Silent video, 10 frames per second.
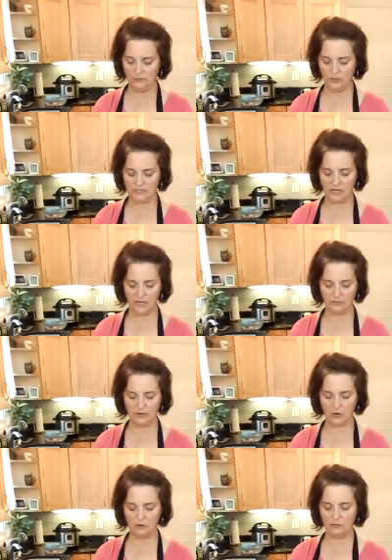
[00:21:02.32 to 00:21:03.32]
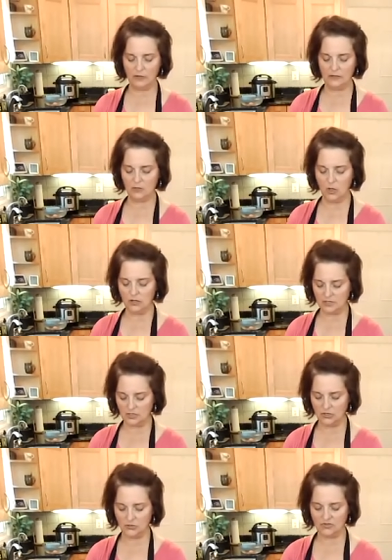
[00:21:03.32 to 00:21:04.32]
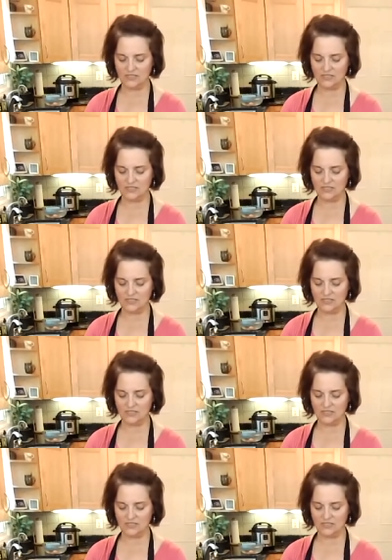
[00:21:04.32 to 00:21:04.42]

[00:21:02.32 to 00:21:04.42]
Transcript: One time, my girlfriend lost her